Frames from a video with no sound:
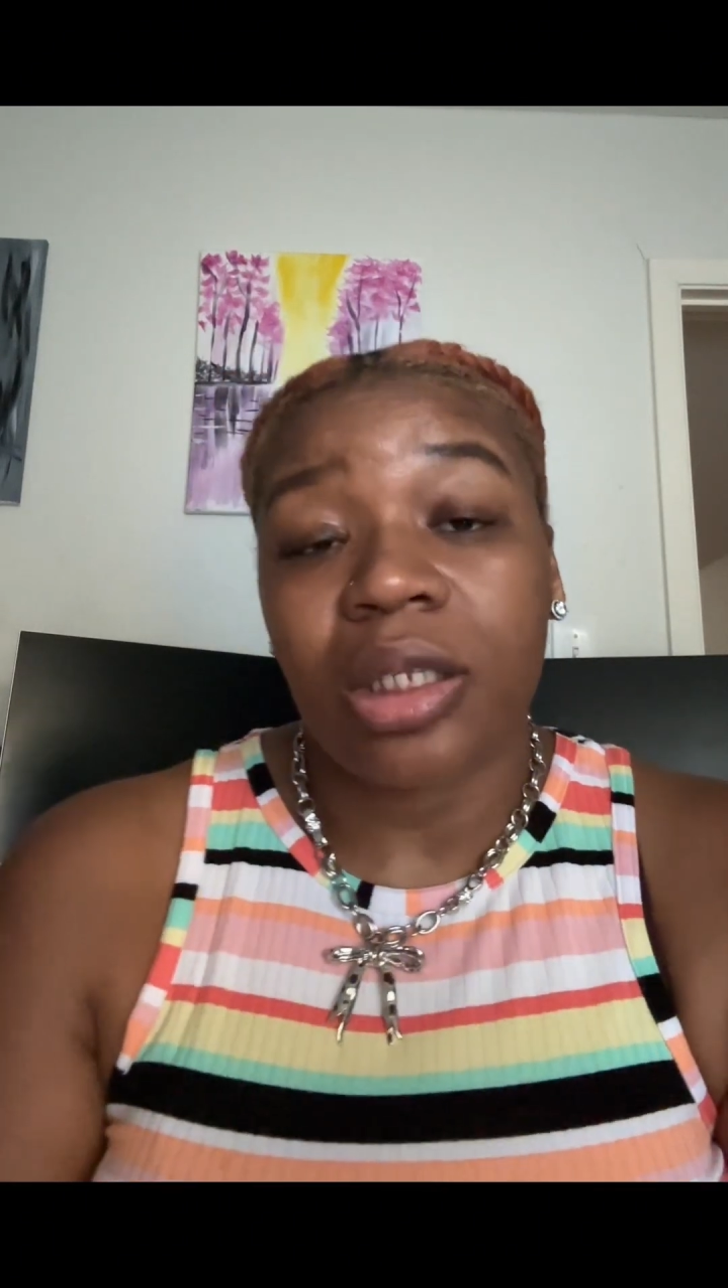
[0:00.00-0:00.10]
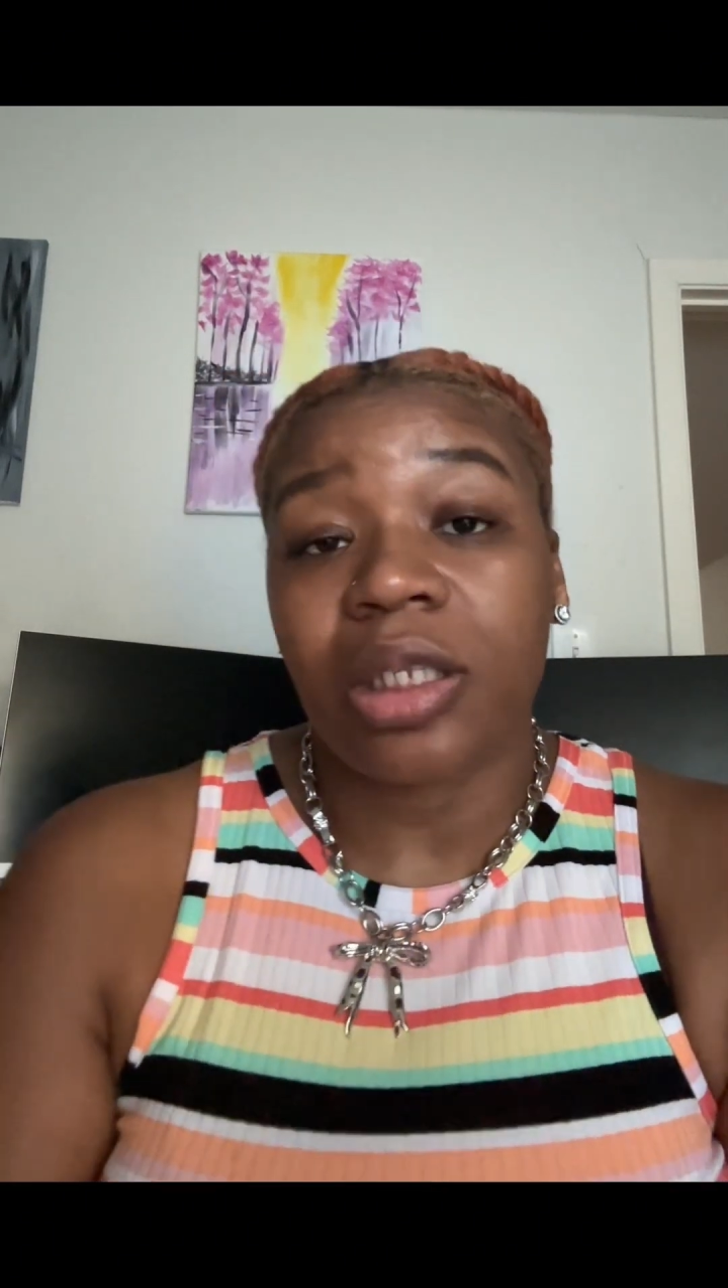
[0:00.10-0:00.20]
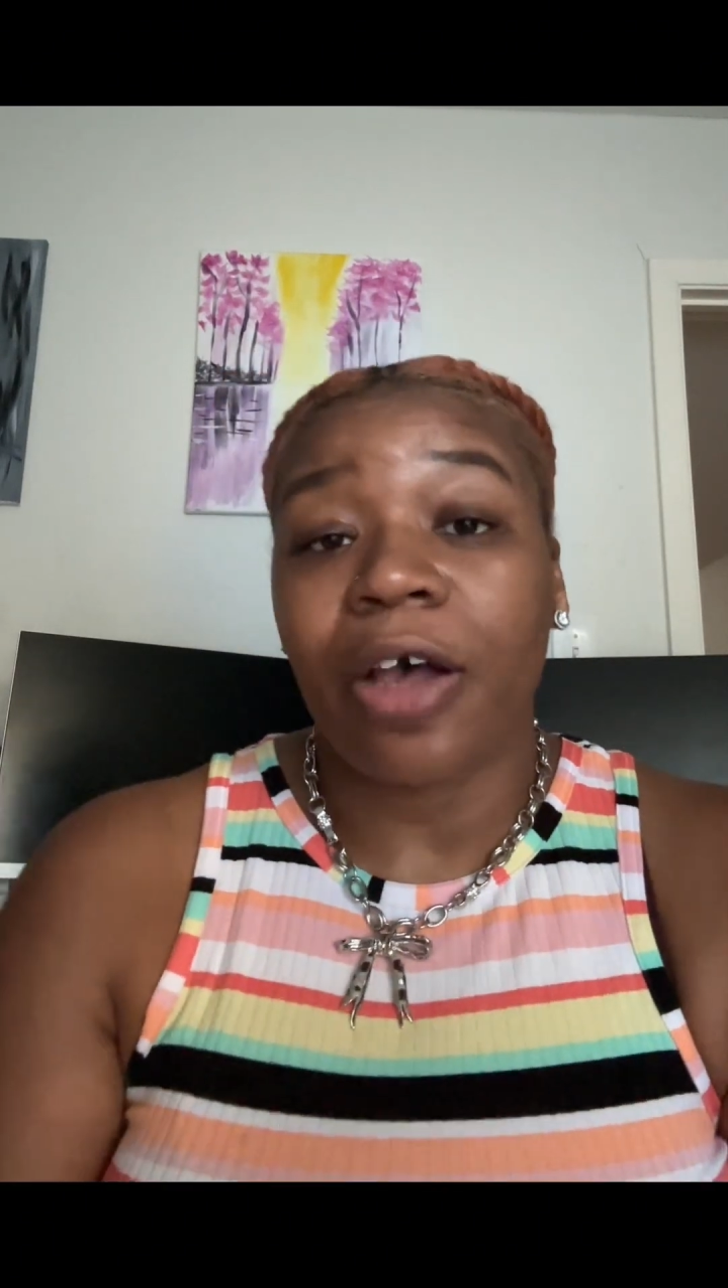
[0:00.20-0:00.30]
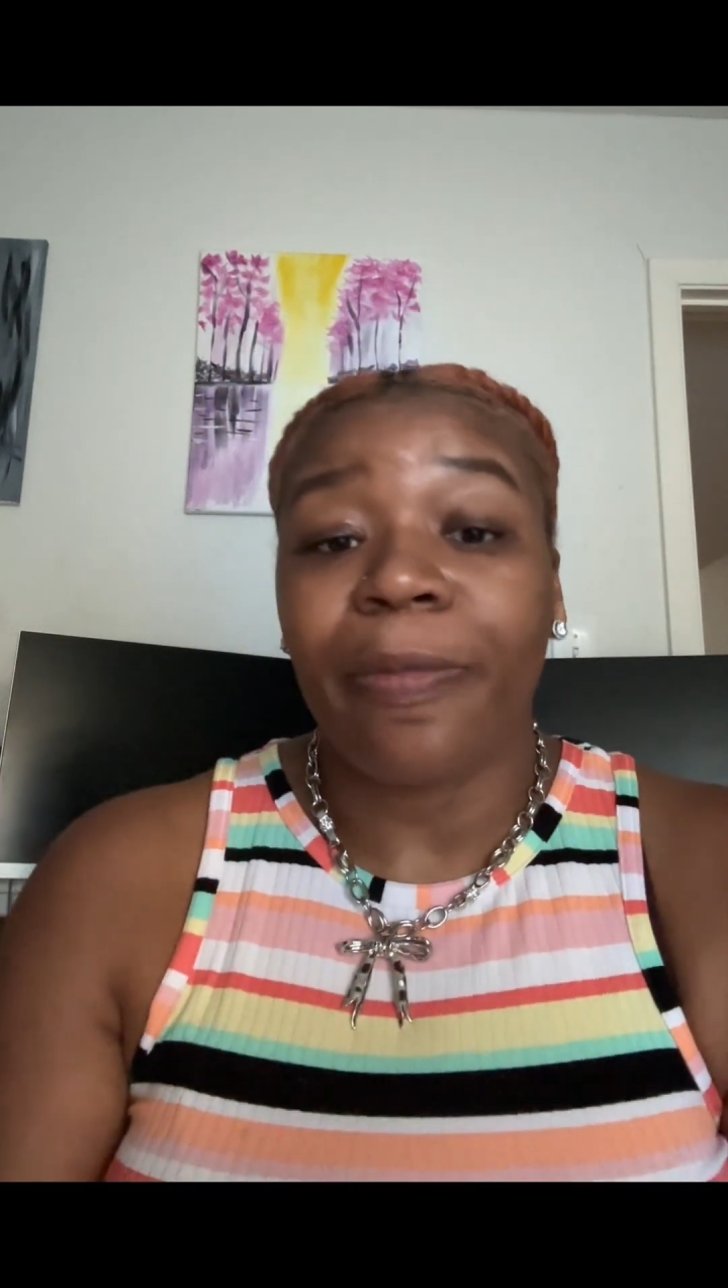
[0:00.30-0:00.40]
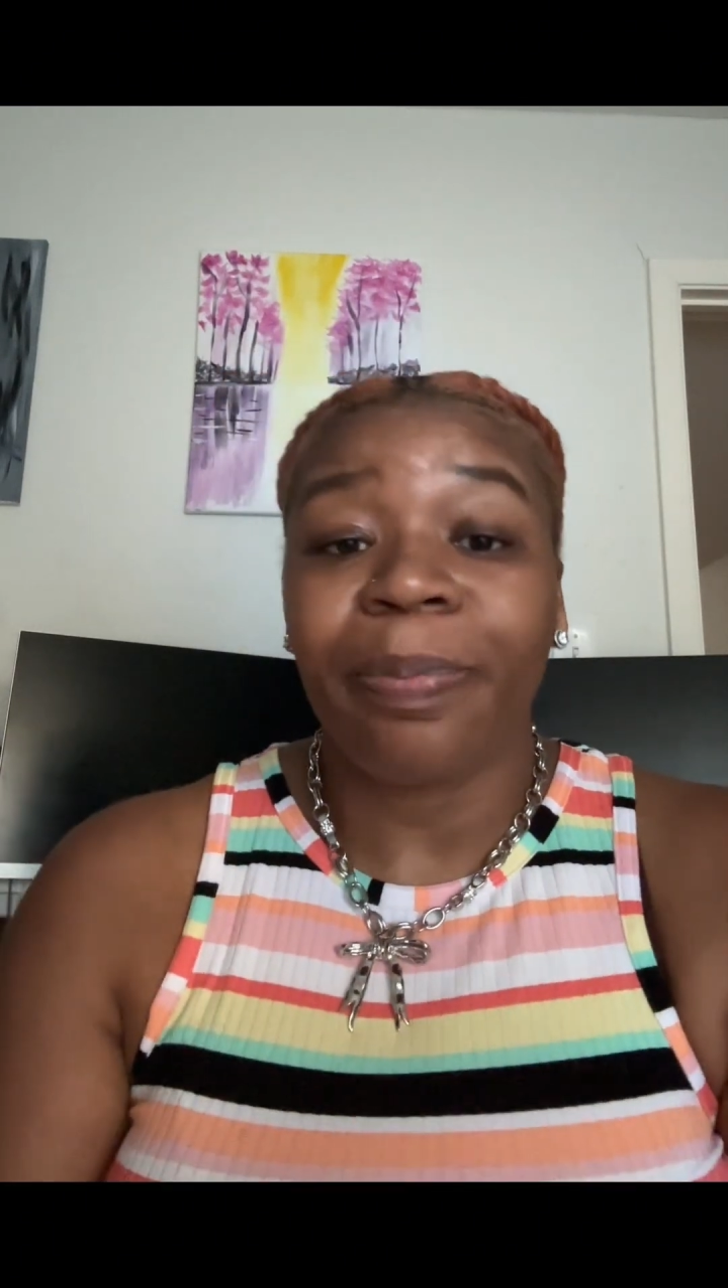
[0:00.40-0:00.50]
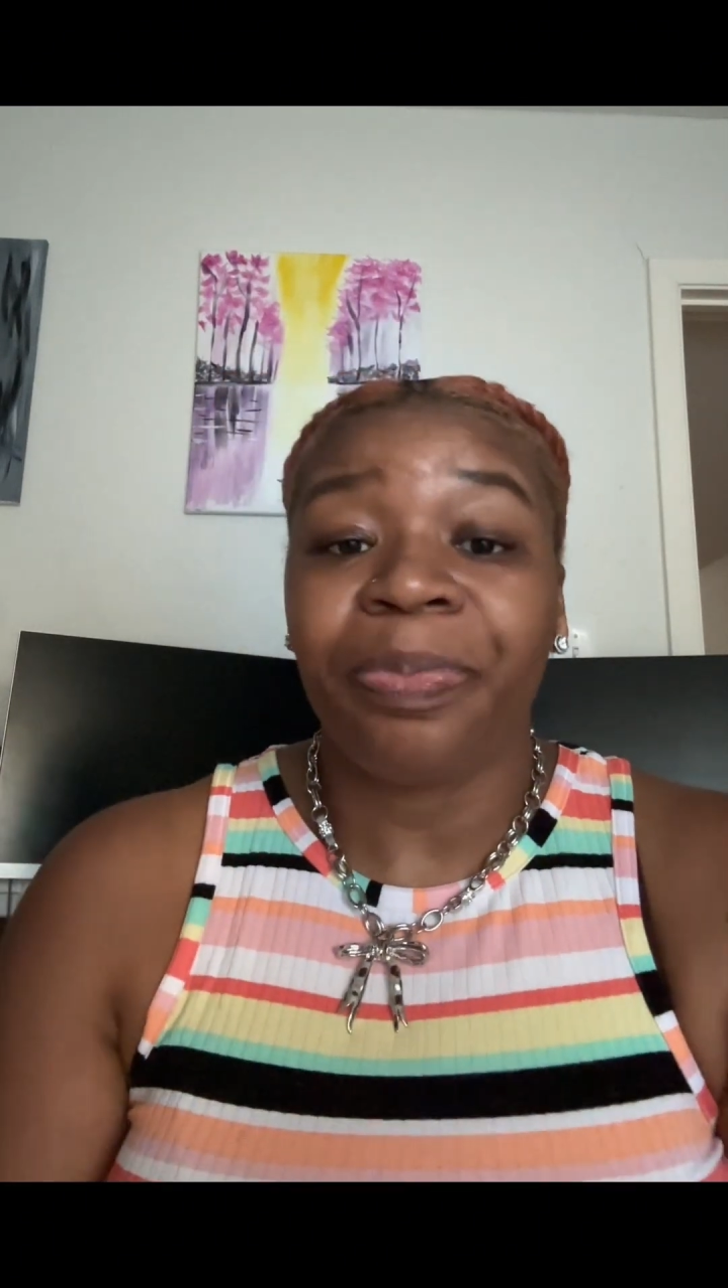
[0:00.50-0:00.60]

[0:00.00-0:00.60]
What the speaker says: So